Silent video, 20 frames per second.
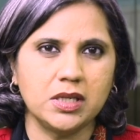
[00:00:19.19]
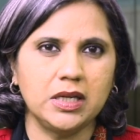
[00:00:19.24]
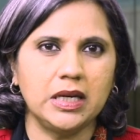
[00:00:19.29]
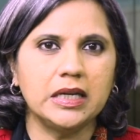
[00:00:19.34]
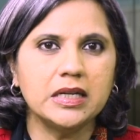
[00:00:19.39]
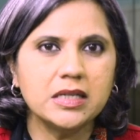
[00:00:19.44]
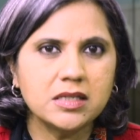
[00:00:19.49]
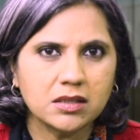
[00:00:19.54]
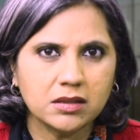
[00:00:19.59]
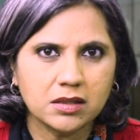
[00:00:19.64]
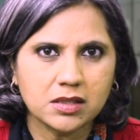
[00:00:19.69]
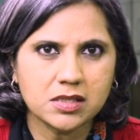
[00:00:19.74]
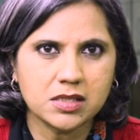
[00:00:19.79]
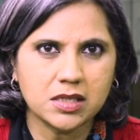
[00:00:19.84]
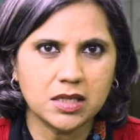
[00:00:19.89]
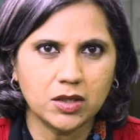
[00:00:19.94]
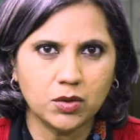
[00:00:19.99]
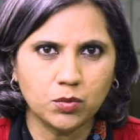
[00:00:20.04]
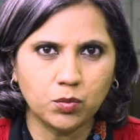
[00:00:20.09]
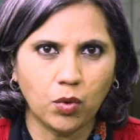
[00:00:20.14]
the
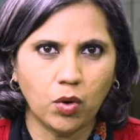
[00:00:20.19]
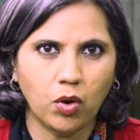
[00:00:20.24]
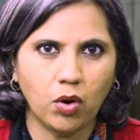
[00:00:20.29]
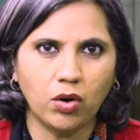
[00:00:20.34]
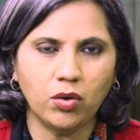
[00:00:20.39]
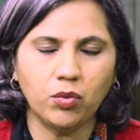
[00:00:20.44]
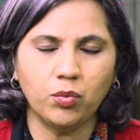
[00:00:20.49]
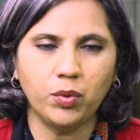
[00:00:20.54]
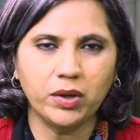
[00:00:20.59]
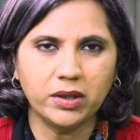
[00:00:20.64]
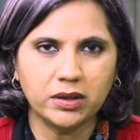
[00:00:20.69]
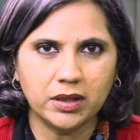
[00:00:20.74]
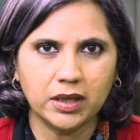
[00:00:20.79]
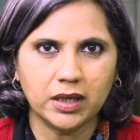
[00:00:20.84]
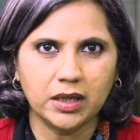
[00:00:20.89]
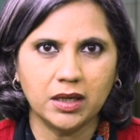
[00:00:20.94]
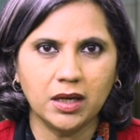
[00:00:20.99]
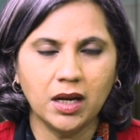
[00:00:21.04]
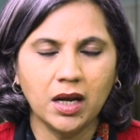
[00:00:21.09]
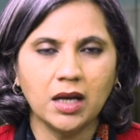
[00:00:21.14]
internecine war
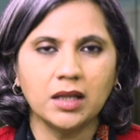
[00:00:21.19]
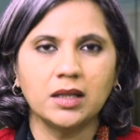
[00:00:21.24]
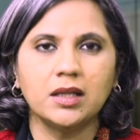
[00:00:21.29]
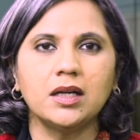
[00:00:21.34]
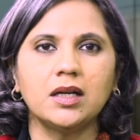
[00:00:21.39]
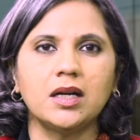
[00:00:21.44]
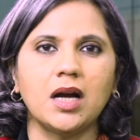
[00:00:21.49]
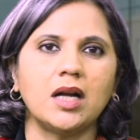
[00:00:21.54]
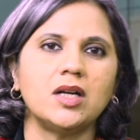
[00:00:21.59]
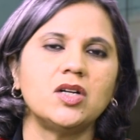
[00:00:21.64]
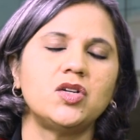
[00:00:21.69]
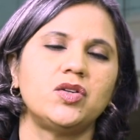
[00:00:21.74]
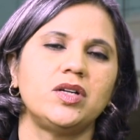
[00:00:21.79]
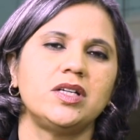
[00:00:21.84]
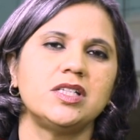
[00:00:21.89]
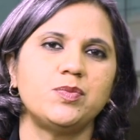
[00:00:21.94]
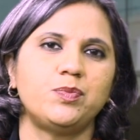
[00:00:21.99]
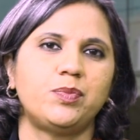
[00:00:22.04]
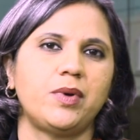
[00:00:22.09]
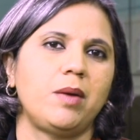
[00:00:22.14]
within the
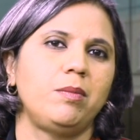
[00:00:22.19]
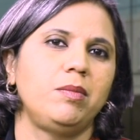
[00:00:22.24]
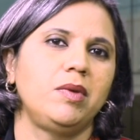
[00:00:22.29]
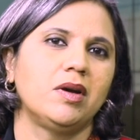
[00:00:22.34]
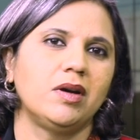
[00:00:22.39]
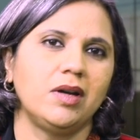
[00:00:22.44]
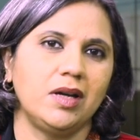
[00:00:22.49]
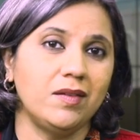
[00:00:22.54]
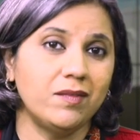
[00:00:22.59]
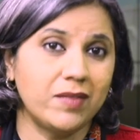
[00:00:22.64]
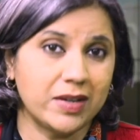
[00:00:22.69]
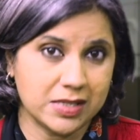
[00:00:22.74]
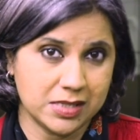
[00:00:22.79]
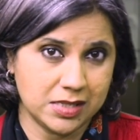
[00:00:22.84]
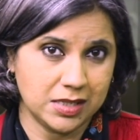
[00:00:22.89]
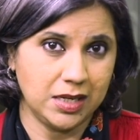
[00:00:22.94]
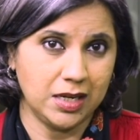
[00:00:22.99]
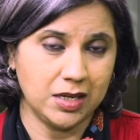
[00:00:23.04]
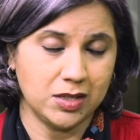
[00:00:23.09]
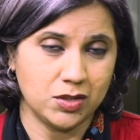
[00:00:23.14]
country's premier
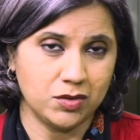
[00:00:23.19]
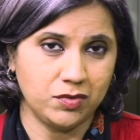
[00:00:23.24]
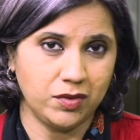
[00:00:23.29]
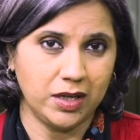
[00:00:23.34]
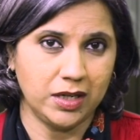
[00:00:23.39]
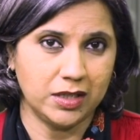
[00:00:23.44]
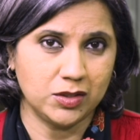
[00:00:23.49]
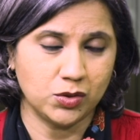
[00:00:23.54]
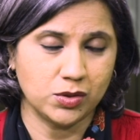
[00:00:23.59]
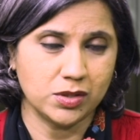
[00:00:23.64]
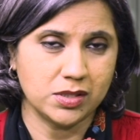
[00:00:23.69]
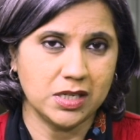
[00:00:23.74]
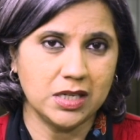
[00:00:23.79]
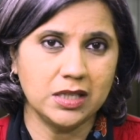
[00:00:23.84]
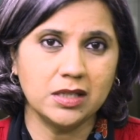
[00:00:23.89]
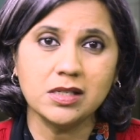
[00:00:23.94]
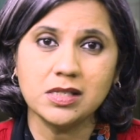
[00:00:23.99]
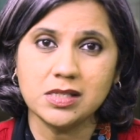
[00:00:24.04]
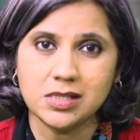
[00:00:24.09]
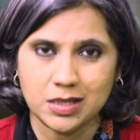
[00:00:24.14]
investigative agency,
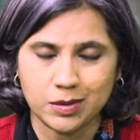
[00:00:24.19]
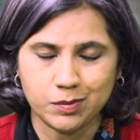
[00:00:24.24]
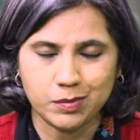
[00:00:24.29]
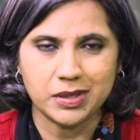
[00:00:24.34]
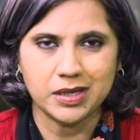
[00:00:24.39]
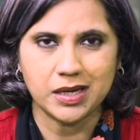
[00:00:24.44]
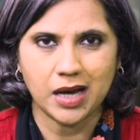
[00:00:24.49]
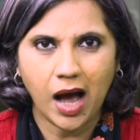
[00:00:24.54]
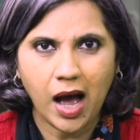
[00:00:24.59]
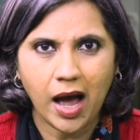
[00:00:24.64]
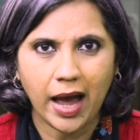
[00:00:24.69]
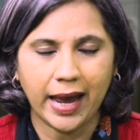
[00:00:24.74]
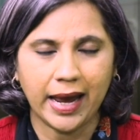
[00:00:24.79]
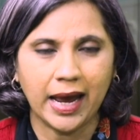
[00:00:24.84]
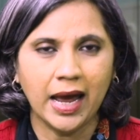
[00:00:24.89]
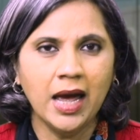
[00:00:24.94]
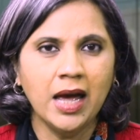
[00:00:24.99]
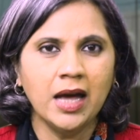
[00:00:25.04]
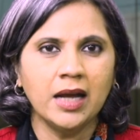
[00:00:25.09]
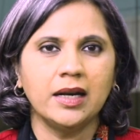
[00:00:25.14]
the CBI.